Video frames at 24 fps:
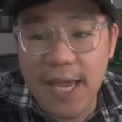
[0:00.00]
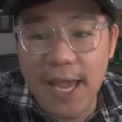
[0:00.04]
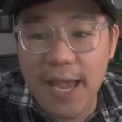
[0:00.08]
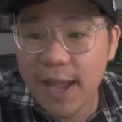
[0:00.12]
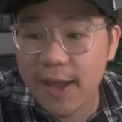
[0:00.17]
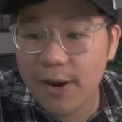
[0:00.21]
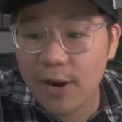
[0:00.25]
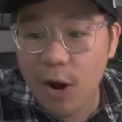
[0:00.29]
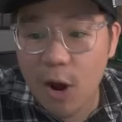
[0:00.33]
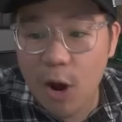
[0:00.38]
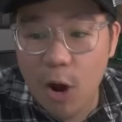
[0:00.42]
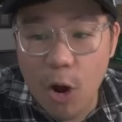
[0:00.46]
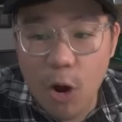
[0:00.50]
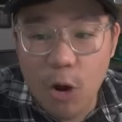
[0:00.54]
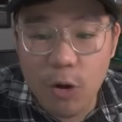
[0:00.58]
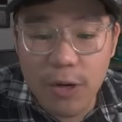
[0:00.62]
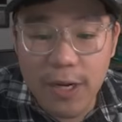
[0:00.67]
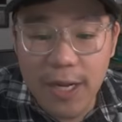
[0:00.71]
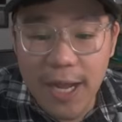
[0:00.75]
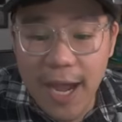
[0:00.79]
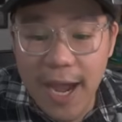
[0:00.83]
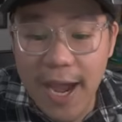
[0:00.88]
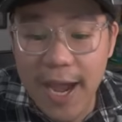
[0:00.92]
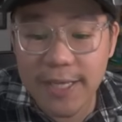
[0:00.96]
and all
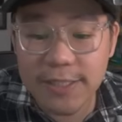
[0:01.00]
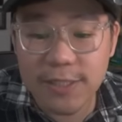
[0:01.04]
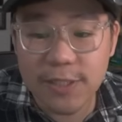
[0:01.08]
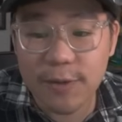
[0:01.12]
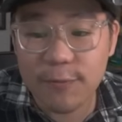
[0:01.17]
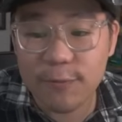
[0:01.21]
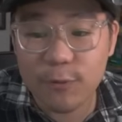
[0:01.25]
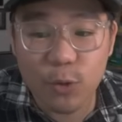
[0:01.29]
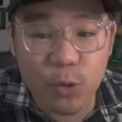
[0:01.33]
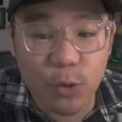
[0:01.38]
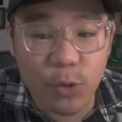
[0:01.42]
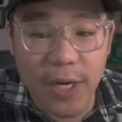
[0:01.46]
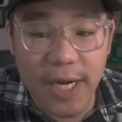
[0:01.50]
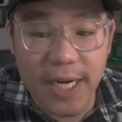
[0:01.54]
kinds of cool